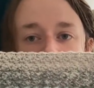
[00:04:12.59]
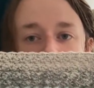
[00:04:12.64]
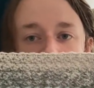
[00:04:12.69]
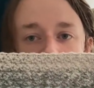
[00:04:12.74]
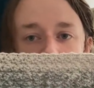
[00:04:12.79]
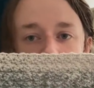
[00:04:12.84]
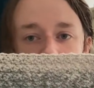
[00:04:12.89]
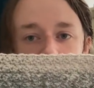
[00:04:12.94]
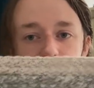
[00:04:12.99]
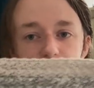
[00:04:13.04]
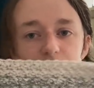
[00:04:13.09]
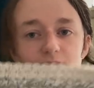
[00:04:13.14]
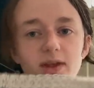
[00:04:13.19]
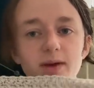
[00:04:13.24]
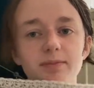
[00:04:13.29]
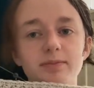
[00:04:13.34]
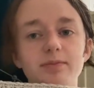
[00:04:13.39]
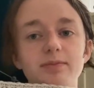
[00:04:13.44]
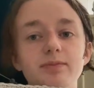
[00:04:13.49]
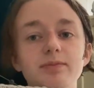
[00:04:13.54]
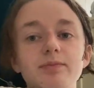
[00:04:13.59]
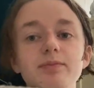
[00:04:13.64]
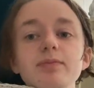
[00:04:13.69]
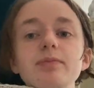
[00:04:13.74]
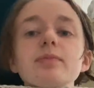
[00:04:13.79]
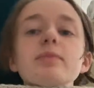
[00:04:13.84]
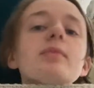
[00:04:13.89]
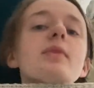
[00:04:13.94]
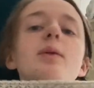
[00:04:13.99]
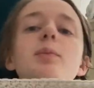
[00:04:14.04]
Um, I'm
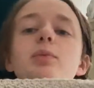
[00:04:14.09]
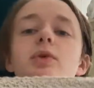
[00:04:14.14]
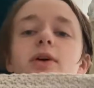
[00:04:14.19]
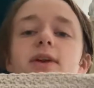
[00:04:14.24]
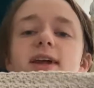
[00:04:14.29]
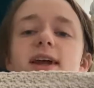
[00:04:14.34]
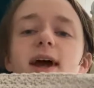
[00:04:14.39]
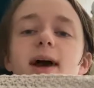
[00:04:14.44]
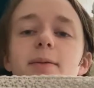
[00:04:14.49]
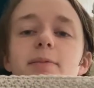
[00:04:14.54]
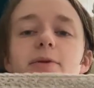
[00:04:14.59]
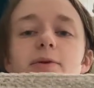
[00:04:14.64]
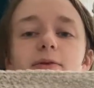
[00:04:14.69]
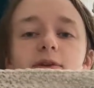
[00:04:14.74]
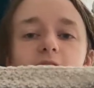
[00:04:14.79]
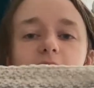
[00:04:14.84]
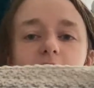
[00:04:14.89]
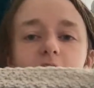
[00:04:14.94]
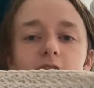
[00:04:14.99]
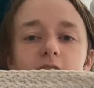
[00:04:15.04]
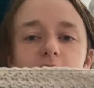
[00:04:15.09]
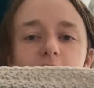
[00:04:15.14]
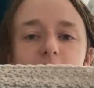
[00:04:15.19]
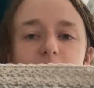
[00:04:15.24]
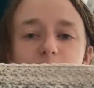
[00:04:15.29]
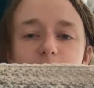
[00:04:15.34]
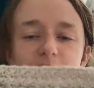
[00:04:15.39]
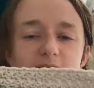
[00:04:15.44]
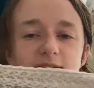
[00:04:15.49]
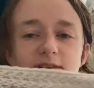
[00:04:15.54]
pretty happy with the
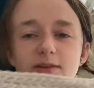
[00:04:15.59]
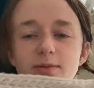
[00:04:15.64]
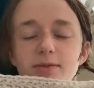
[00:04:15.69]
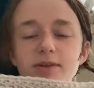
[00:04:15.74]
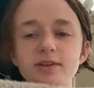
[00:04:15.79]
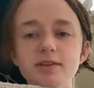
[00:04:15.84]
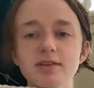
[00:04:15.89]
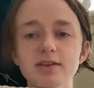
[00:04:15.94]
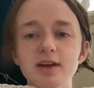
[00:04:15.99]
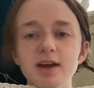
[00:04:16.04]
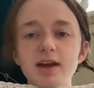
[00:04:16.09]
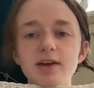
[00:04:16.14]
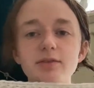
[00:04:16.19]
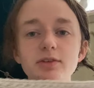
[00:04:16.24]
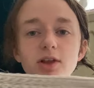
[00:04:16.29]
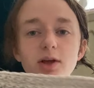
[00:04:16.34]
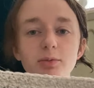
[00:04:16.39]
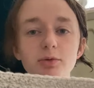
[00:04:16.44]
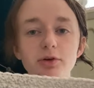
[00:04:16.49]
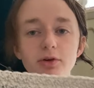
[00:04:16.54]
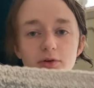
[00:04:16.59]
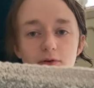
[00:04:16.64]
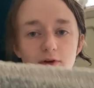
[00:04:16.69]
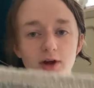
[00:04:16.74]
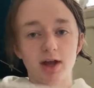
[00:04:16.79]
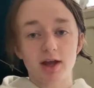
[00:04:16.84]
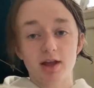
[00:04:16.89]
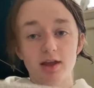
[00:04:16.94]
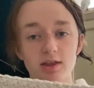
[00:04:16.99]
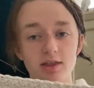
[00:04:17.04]
color placement. I have a lot more
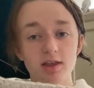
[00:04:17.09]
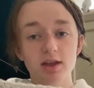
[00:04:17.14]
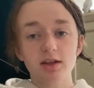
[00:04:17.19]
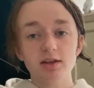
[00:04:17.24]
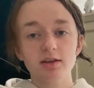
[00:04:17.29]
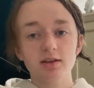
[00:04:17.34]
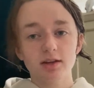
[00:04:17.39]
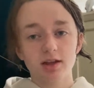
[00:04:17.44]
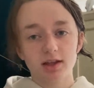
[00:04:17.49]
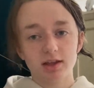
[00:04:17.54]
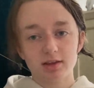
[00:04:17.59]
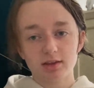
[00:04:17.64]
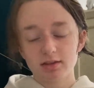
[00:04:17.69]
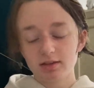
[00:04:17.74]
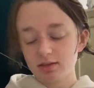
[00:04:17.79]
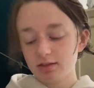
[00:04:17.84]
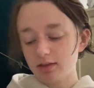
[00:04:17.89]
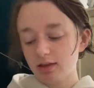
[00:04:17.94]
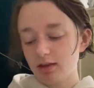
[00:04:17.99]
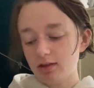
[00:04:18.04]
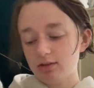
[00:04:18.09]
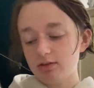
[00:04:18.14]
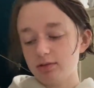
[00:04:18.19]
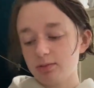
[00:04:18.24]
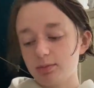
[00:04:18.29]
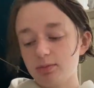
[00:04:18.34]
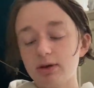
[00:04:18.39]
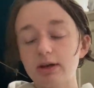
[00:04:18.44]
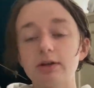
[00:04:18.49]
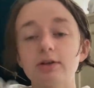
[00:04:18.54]
gray than like these
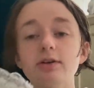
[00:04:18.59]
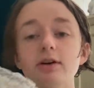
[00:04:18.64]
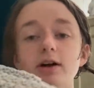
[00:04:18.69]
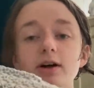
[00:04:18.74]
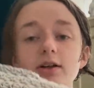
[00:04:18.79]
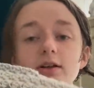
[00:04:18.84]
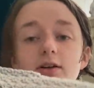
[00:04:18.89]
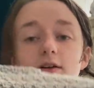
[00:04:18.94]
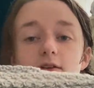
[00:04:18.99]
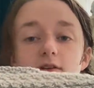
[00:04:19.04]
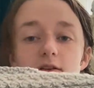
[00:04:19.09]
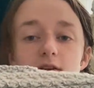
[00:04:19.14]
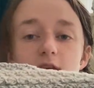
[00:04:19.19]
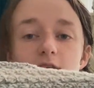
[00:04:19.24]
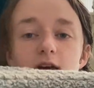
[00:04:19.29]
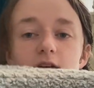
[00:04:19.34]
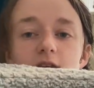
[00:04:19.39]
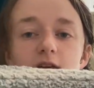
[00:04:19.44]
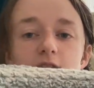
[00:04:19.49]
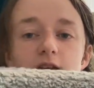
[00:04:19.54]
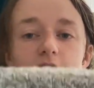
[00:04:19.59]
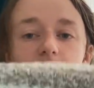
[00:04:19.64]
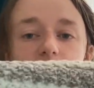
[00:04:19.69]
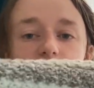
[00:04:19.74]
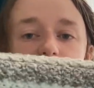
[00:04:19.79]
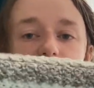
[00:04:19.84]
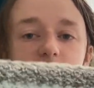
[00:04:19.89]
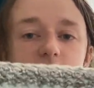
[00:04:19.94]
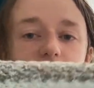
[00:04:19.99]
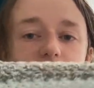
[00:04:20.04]
brighter colors
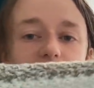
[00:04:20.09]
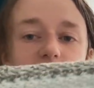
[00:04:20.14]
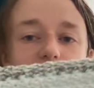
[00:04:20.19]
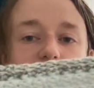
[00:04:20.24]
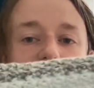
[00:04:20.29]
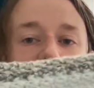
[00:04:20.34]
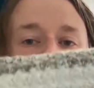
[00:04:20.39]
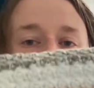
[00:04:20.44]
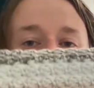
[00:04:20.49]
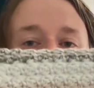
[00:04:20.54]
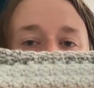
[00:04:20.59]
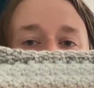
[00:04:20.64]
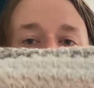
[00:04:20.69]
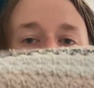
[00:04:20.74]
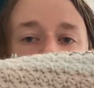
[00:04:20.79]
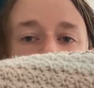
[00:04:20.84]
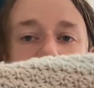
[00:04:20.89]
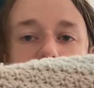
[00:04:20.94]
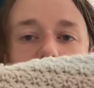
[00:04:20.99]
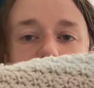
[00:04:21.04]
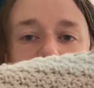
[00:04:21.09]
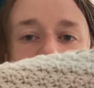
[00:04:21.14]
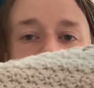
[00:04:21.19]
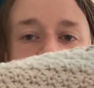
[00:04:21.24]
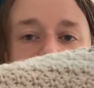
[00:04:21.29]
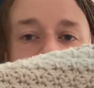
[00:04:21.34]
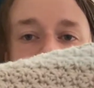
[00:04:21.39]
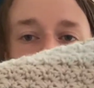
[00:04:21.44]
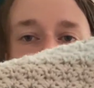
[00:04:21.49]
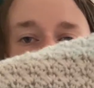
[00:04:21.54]
down here. I'm
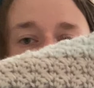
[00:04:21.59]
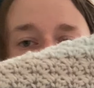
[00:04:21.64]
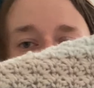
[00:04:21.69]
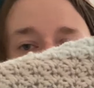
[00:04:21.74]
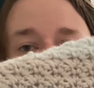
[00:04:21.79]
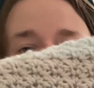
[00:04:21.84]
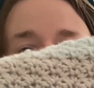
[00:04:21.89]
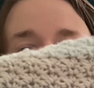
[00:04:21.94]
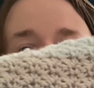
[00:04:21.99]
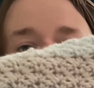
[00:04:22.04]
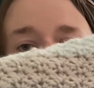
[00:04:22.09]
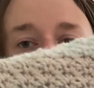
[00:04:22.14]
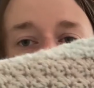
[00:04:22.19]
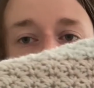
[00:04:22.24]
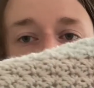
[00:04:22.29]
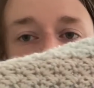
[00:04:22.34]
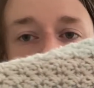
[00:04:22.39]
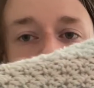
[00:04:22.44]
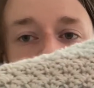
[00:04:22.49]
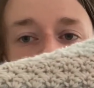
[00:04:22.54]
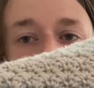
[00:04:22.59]
not really happy about this part